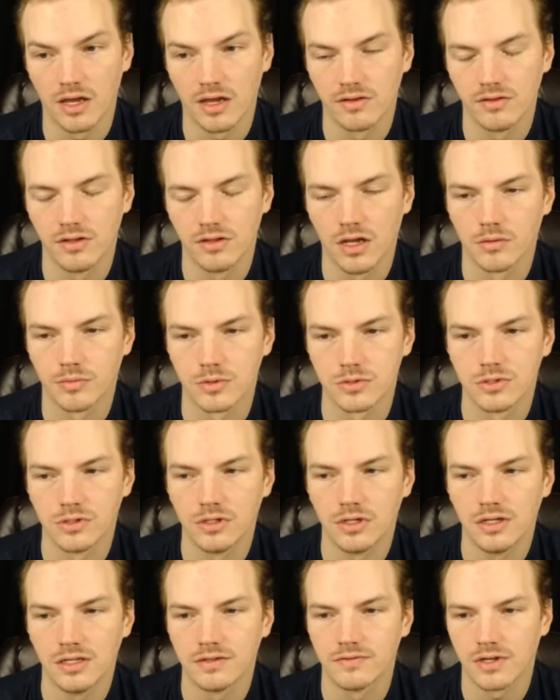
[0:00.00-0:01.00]
had the
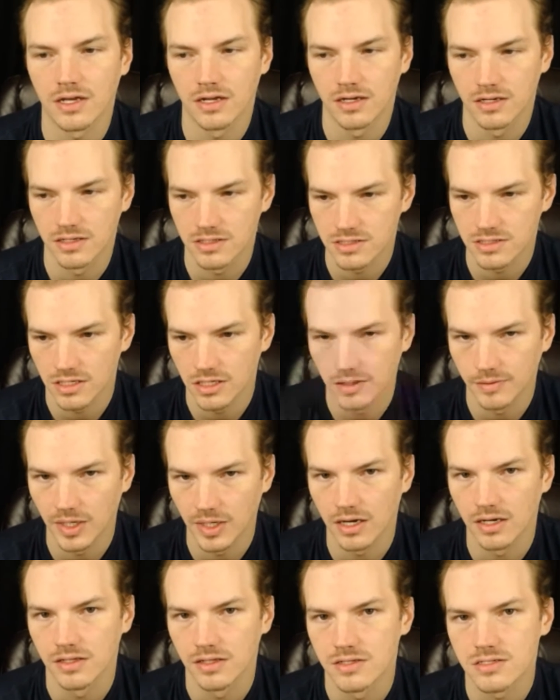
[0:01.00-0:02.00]
opportunity of kind of seeing
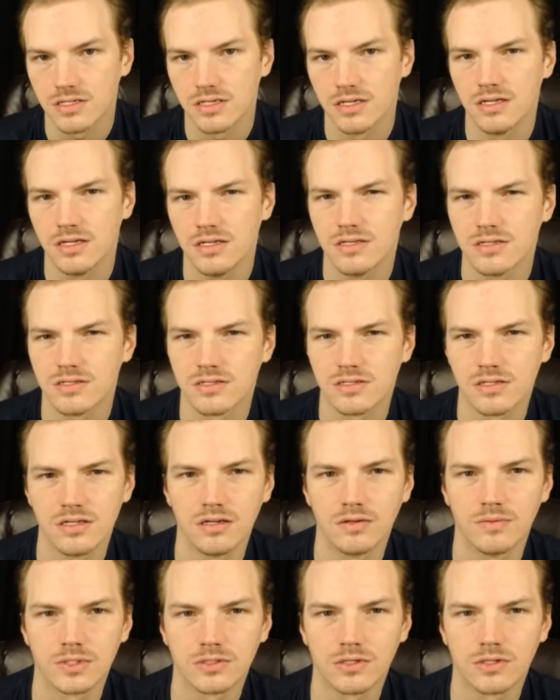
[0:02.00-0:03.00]
behind the scenes and
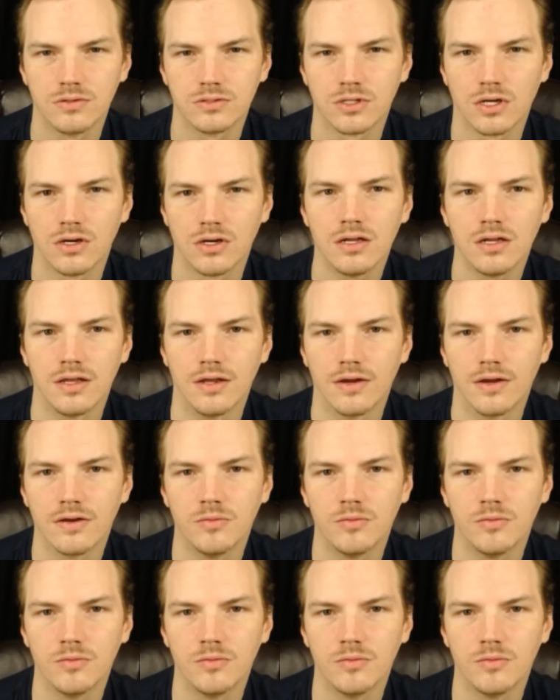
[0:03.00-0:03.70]
seeing what goes on there,